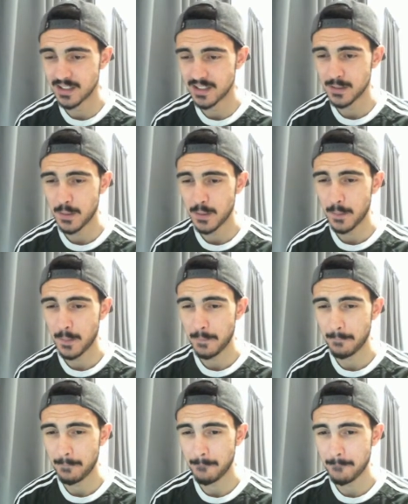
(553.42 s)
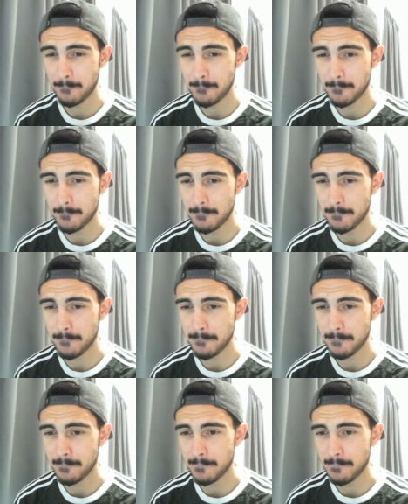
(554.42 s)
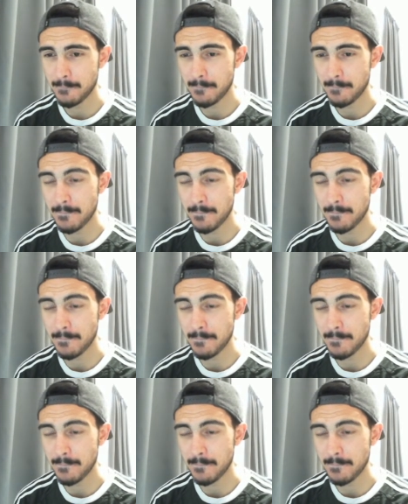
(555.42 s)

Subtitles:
Nobody speaks.